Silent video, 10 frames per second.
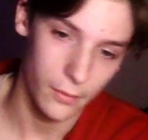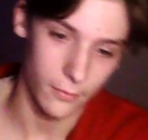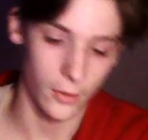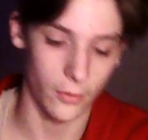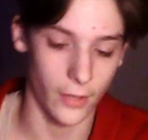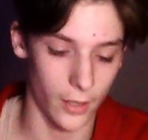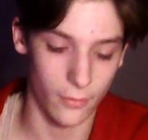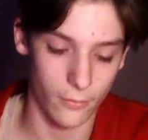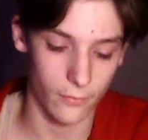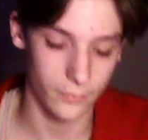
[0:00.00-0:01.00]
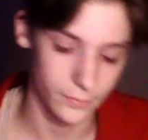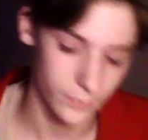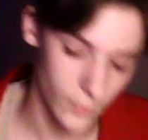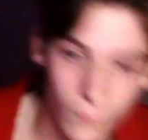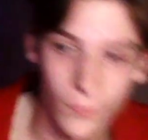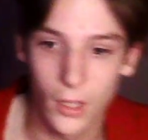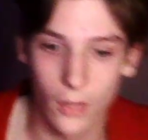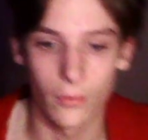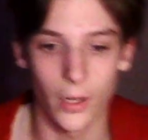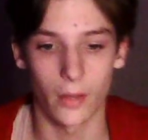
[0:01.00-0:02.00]
Okay.
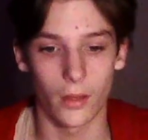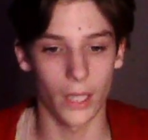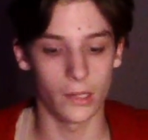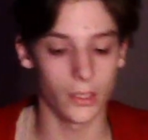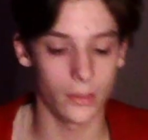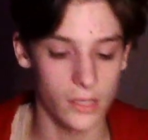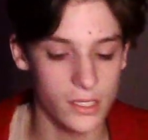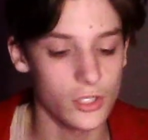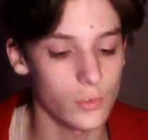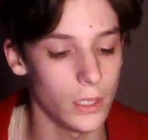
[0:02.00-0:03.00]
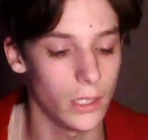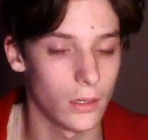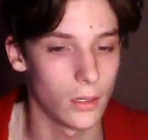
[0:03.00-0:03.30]
Right, and then this is what